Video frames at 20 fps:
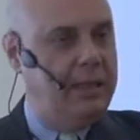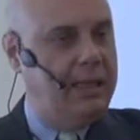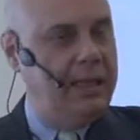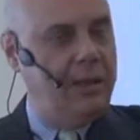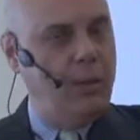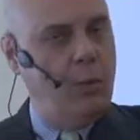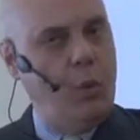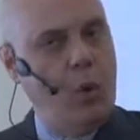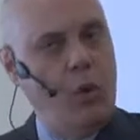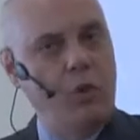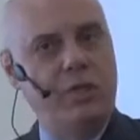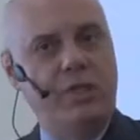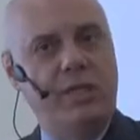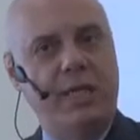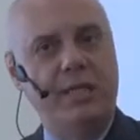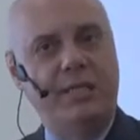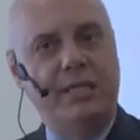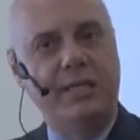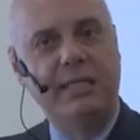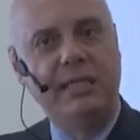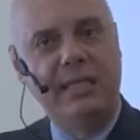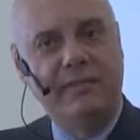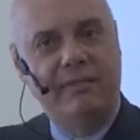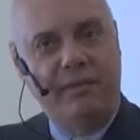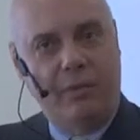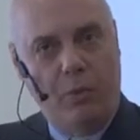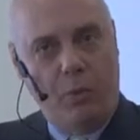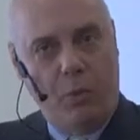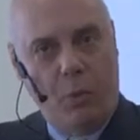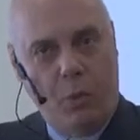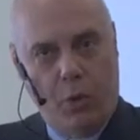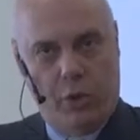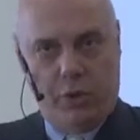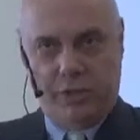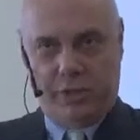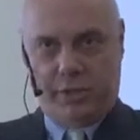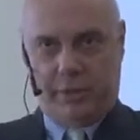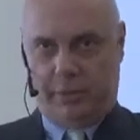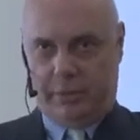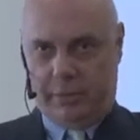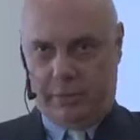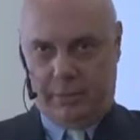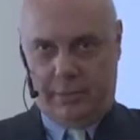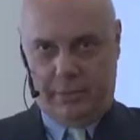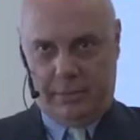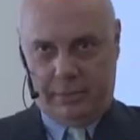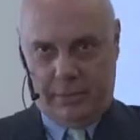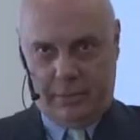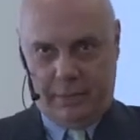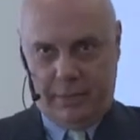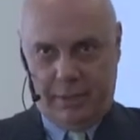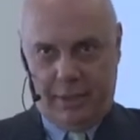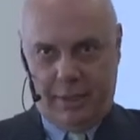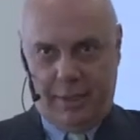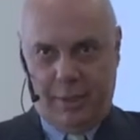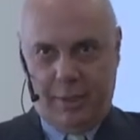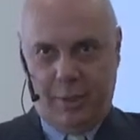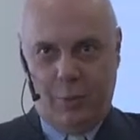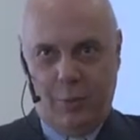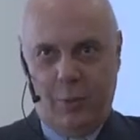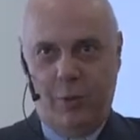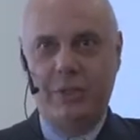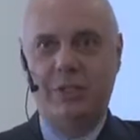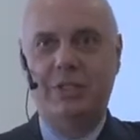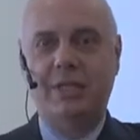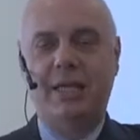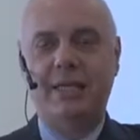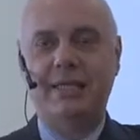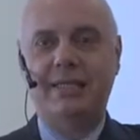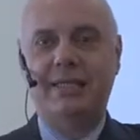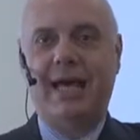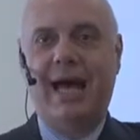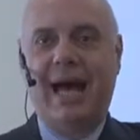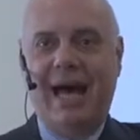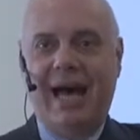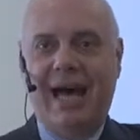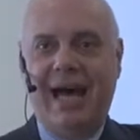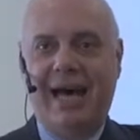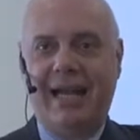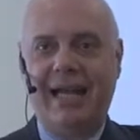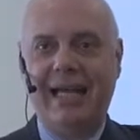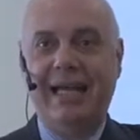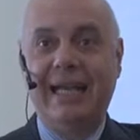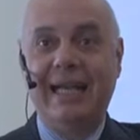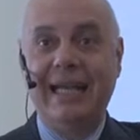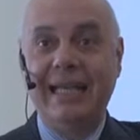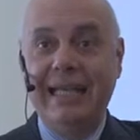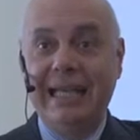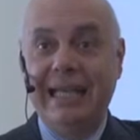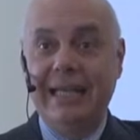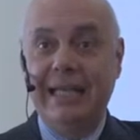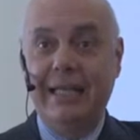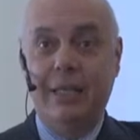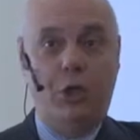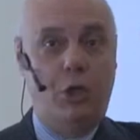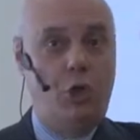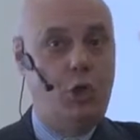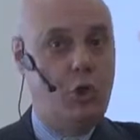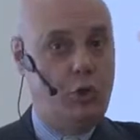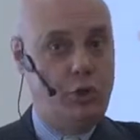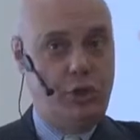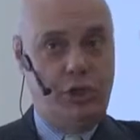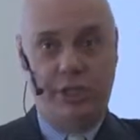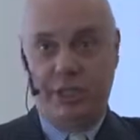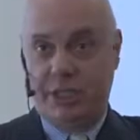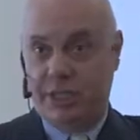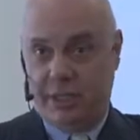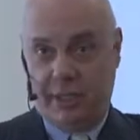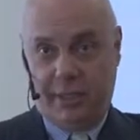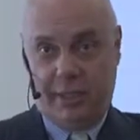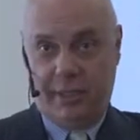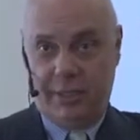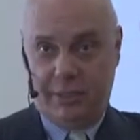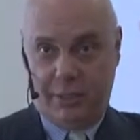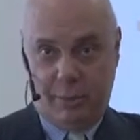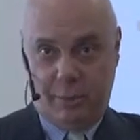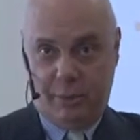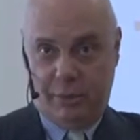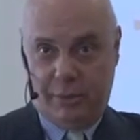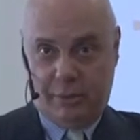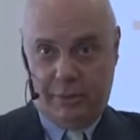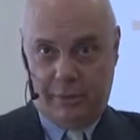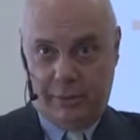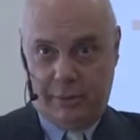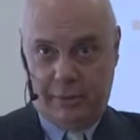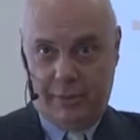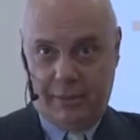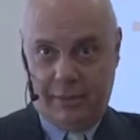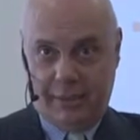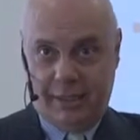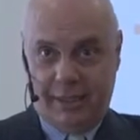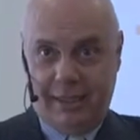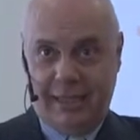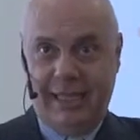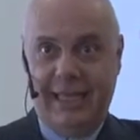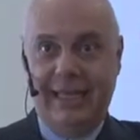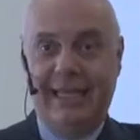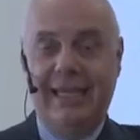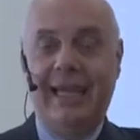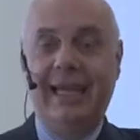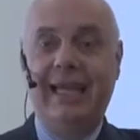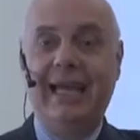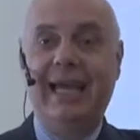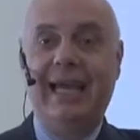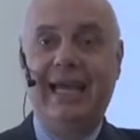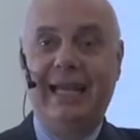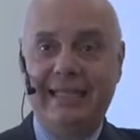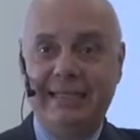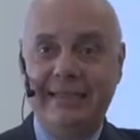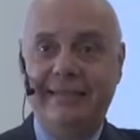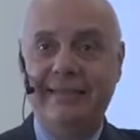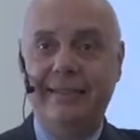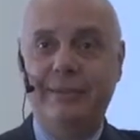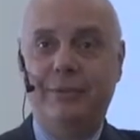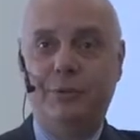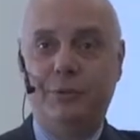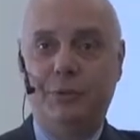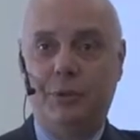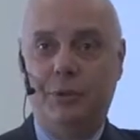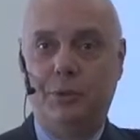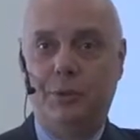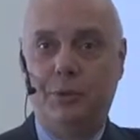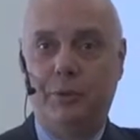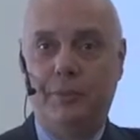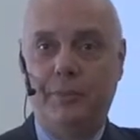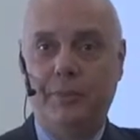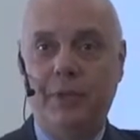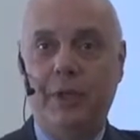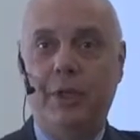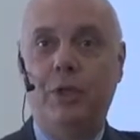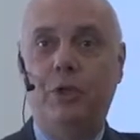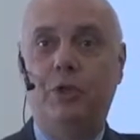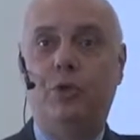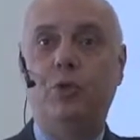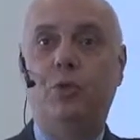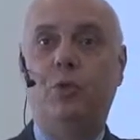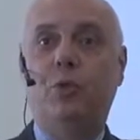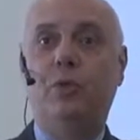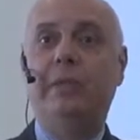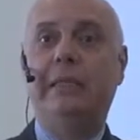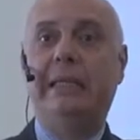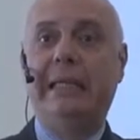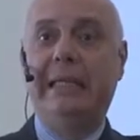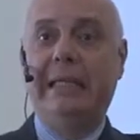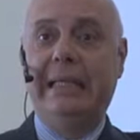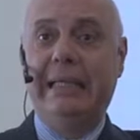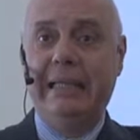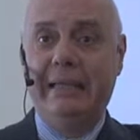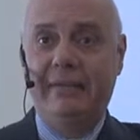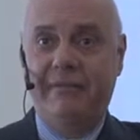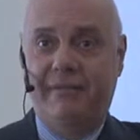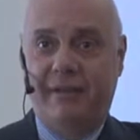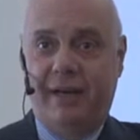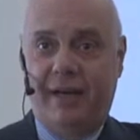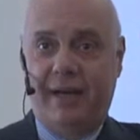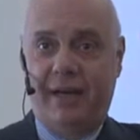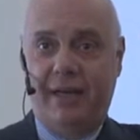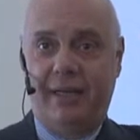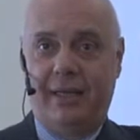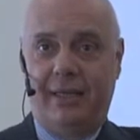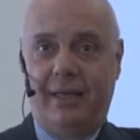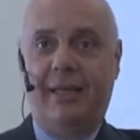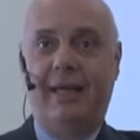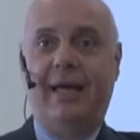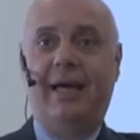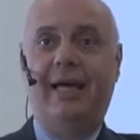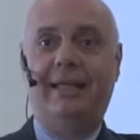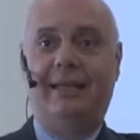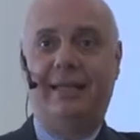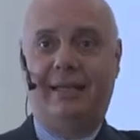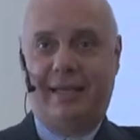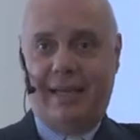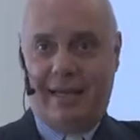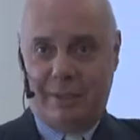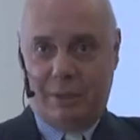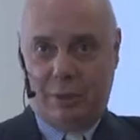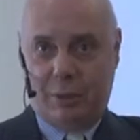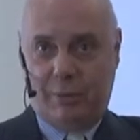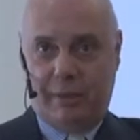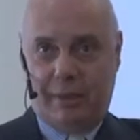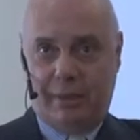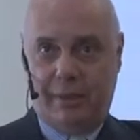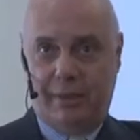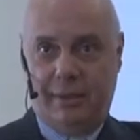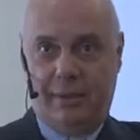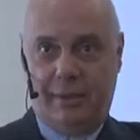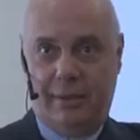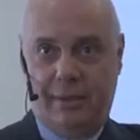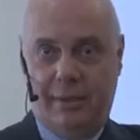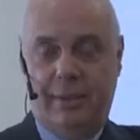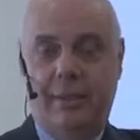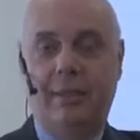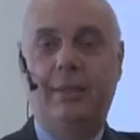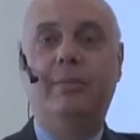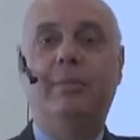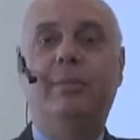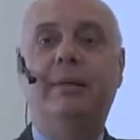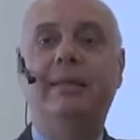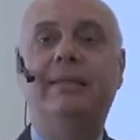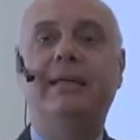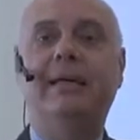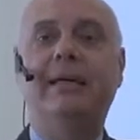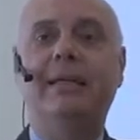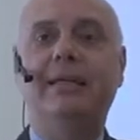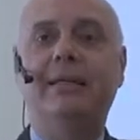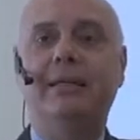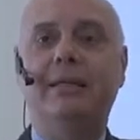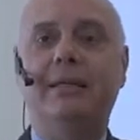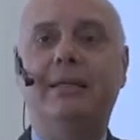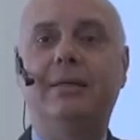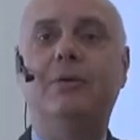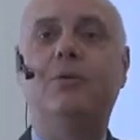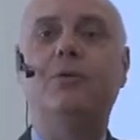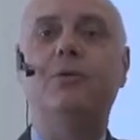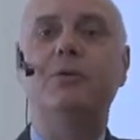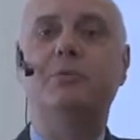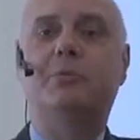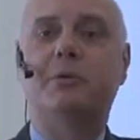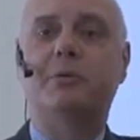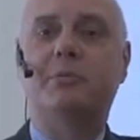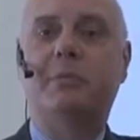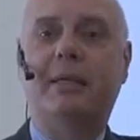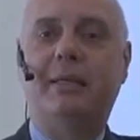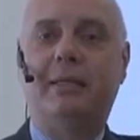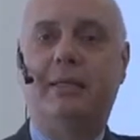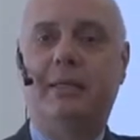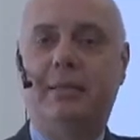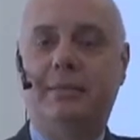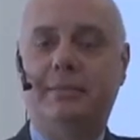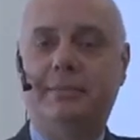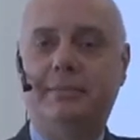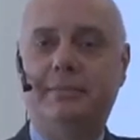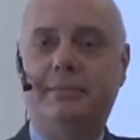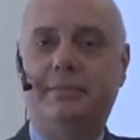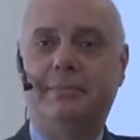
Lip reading: The wholesales is even worse. Wholesales are really logistic distributor. They can guarantee to you to deliver at the customer. But then, who is prospecting?